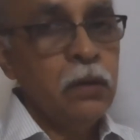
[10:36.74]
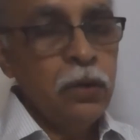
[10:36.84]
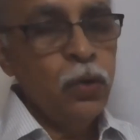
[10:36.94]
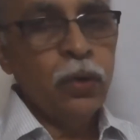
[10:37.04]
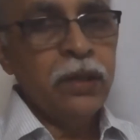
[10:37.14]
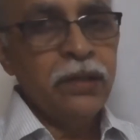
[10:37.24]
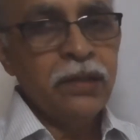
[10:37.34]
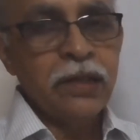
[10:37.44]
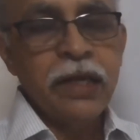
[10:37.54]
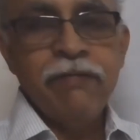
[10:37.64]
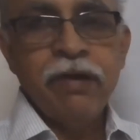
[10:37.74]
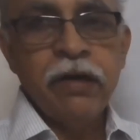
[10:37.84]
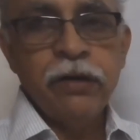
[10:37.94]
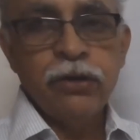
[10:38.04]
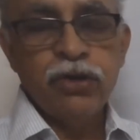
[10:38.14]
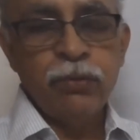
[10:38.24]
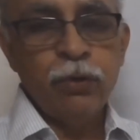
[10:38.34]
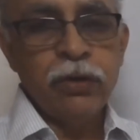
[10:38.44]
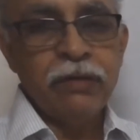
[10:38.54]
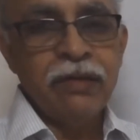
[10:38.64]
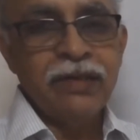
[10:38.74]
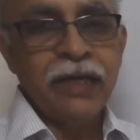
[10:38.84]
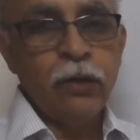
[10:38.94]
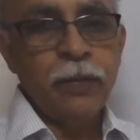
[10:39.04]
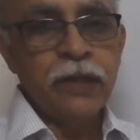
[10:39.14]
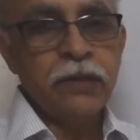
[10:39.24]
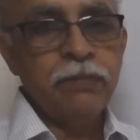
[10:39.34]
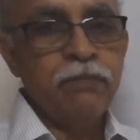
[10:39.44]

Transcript: Yolk is evenly distributed in the cytoplasm.